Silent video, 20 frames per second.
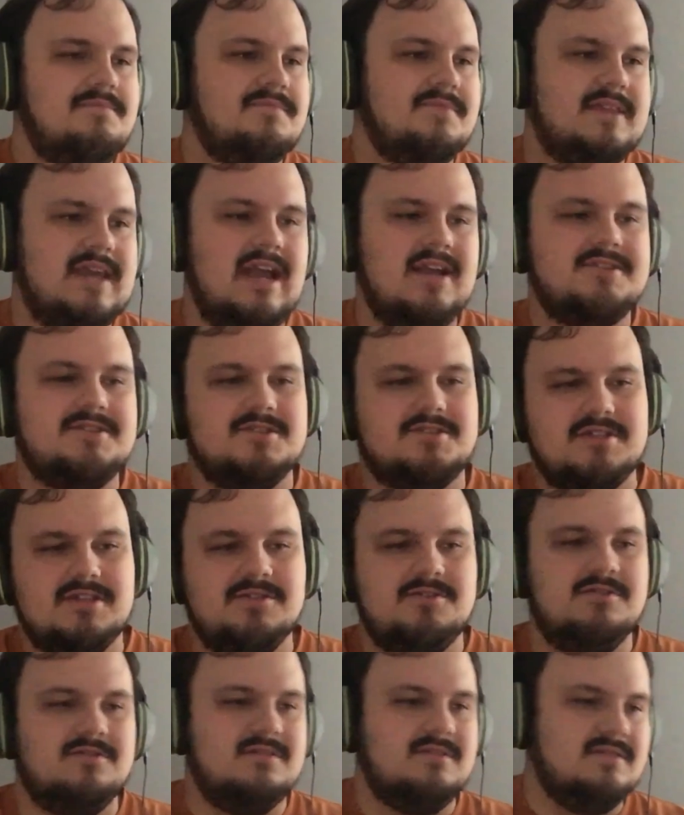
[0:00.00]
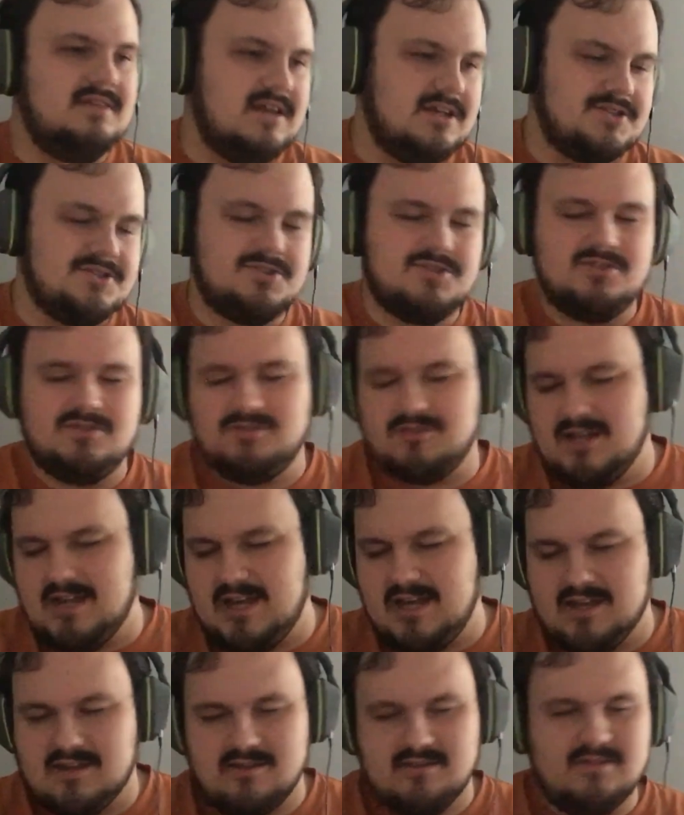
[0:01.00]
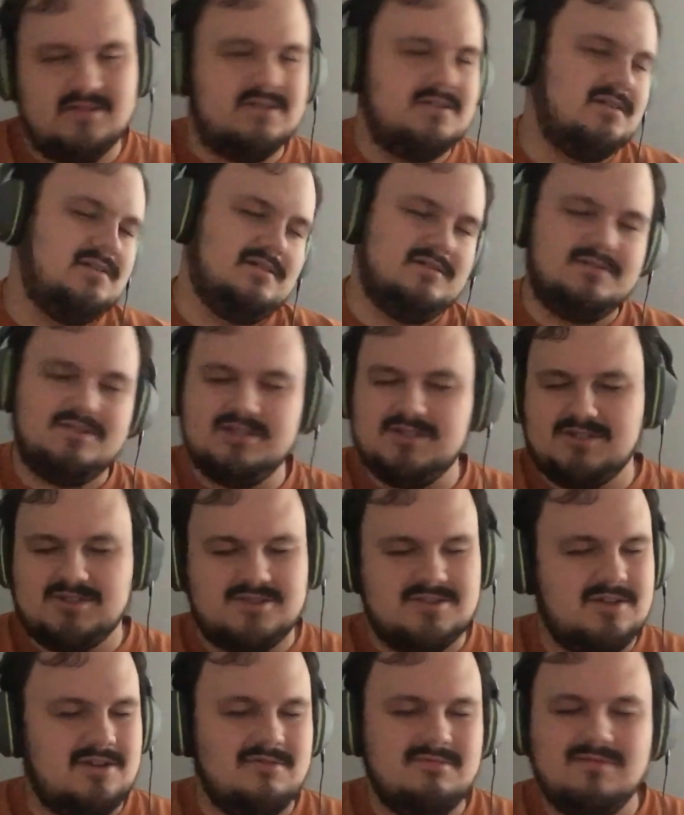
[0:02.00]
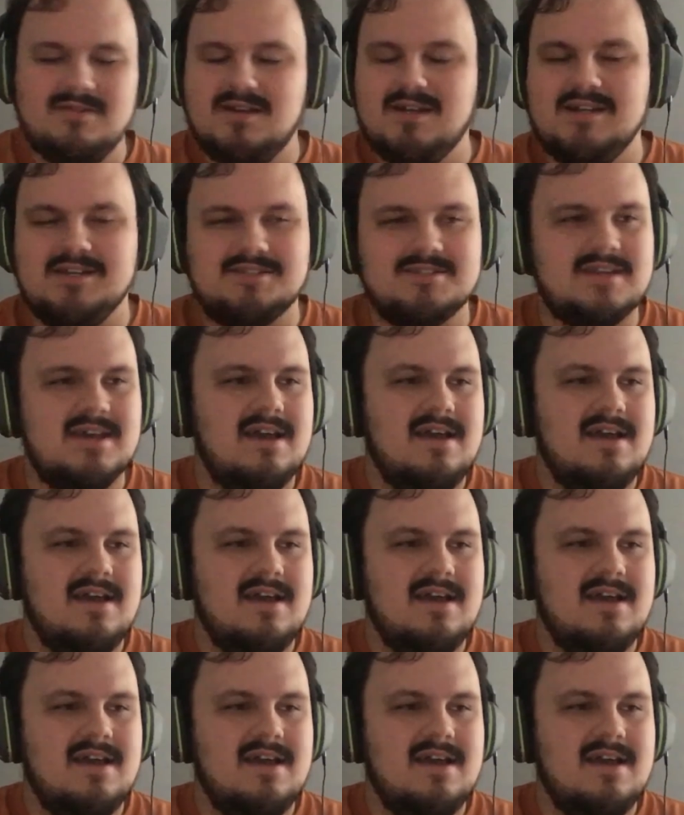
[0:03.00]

takes us into the next track. Oh, just so nice.